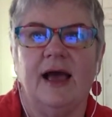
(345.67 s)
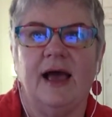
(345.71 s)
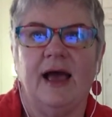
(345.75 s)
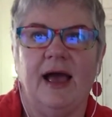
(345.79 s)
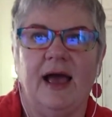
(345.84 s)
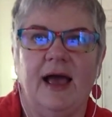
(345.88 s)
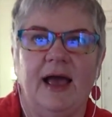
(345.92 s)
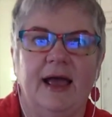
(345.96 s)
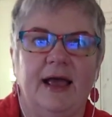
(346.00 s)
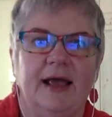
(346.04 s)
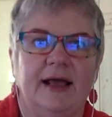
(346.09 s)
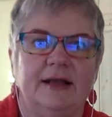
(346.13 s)

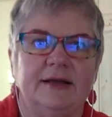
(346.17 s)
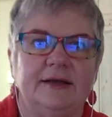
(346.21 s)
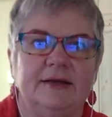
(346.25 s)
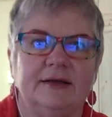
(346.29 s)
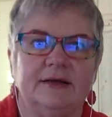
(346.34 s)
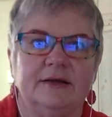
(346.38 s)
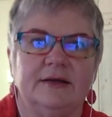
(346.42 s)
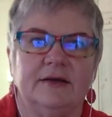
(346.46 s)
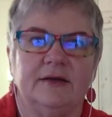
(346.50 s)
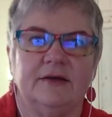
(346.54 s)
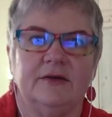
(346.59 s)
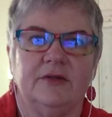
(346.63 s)
and
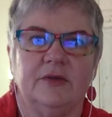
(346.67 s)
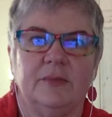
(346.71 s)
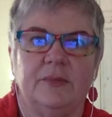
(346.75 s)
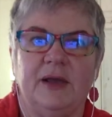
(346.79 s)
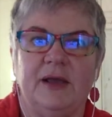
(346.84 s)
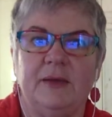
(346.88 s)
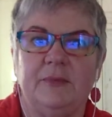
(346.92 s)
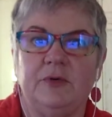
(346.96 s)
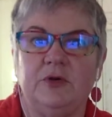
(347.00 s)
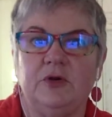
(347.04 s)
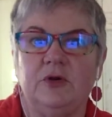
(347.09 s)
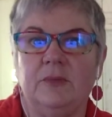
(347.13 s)
the
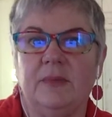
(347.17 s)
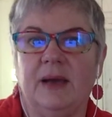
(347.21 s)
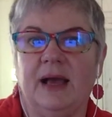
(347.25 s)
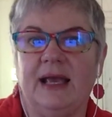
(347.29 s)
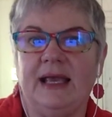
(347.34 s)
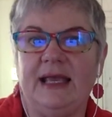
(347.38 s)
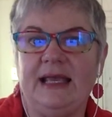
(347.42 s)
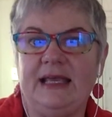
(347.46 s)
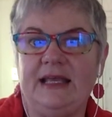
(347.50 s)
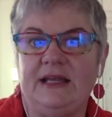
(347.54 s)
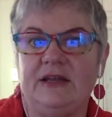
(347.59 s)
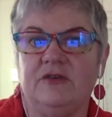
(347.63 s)
people you may
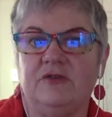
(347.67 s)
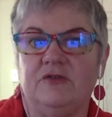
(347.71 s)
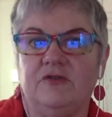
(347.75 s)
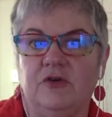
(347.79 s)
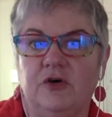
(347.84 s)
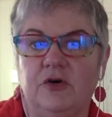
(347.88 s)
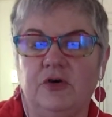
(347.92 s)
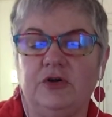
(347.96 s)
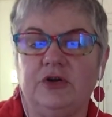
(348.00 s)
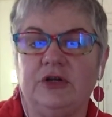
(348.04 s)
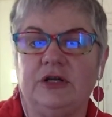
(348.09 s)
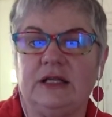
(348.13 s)

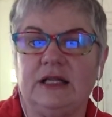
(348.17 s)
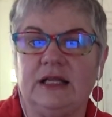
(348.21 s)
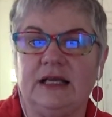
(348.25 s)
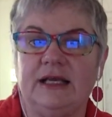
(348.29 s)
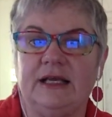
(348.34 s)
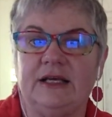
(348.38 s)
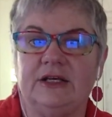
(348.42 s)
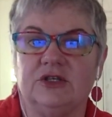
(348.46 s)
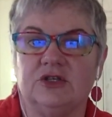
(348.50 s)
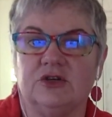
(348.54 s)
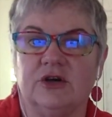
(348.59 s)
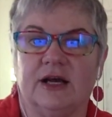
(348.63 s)
inadvertently
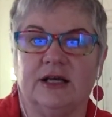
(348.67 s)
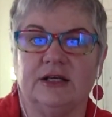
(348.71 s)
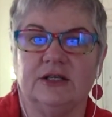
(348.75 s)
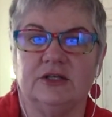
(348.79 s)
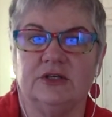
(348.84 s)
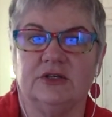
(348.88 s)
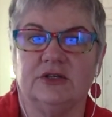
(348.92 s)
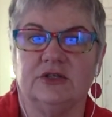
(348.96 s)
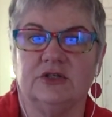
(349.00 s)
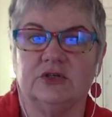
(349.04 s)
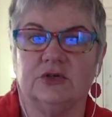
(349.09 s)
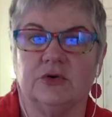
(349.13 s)
attract to
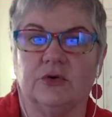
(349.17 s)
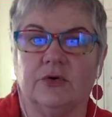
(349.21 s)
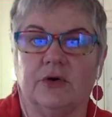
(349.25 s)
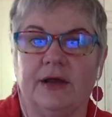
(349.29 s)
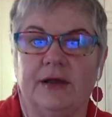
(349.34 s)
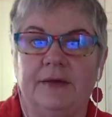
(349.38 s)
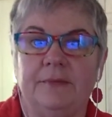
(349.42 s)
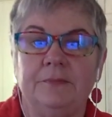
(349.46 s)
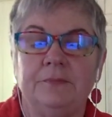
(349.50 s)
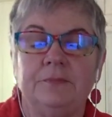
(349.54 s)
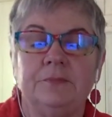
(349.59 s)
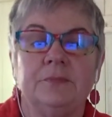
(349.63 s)
your
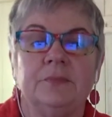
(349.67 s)
story